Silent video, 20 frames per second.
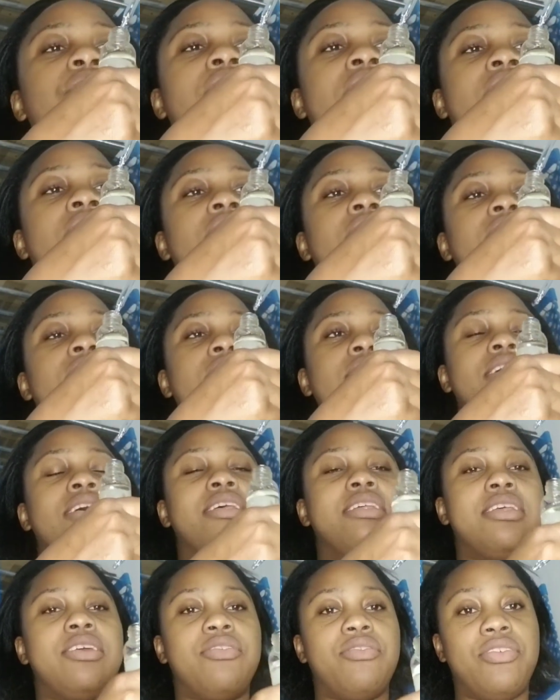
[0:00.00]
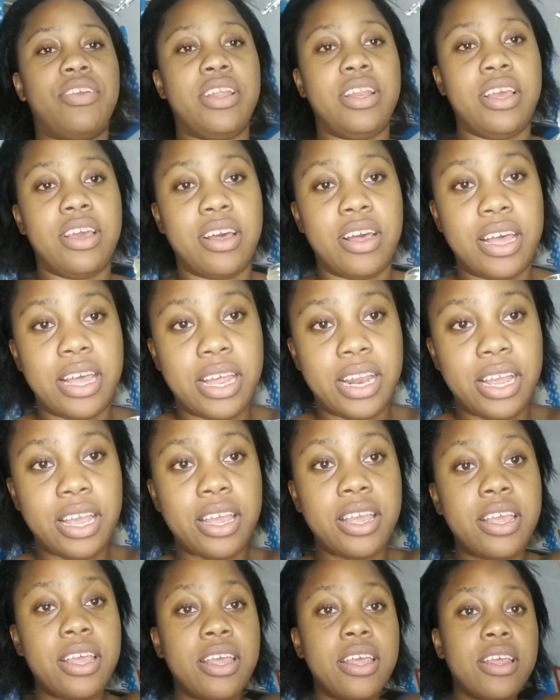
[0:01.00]
a lot because it really highly.
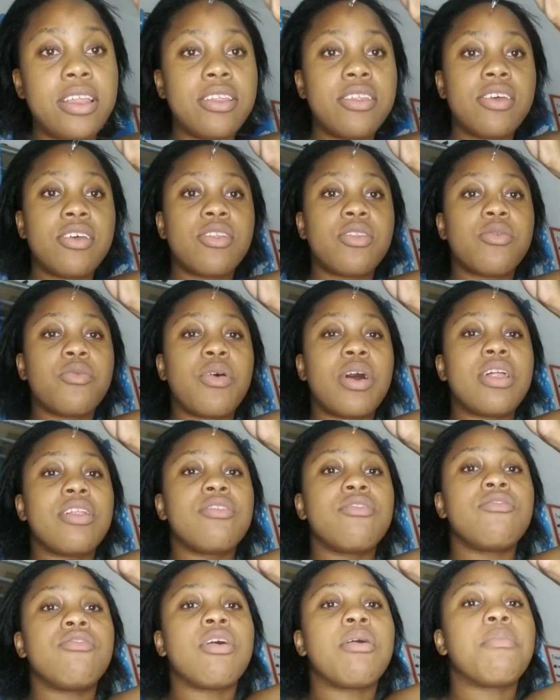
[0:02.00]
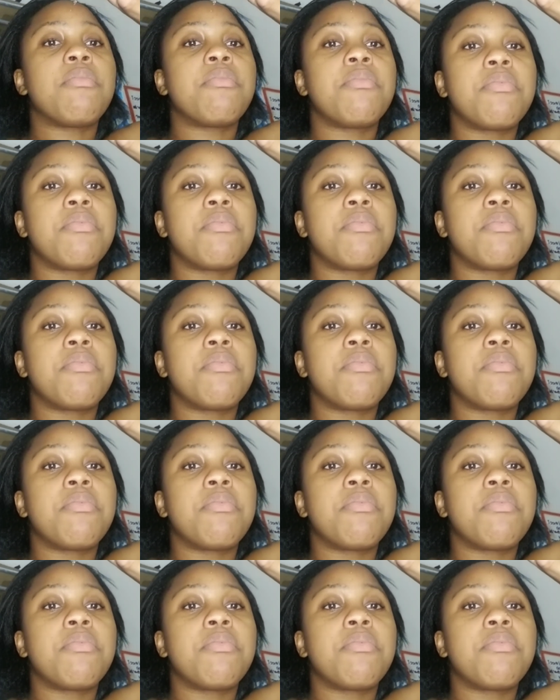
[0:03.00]
Just one drop.